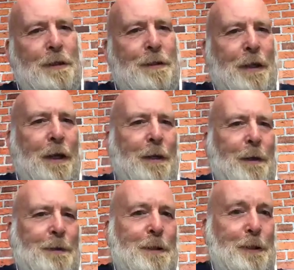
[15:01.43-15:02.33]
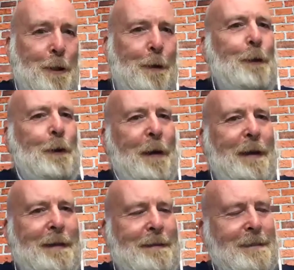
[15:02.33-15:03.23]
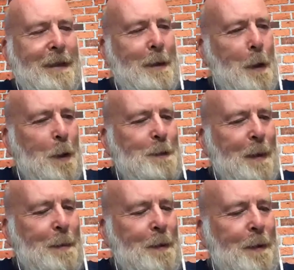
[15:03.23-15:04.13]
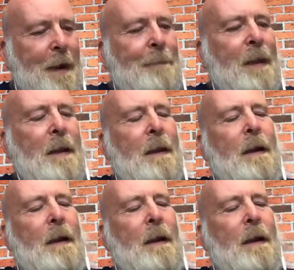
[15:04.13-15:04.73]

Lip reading: just you that do it. It's lots of people do that.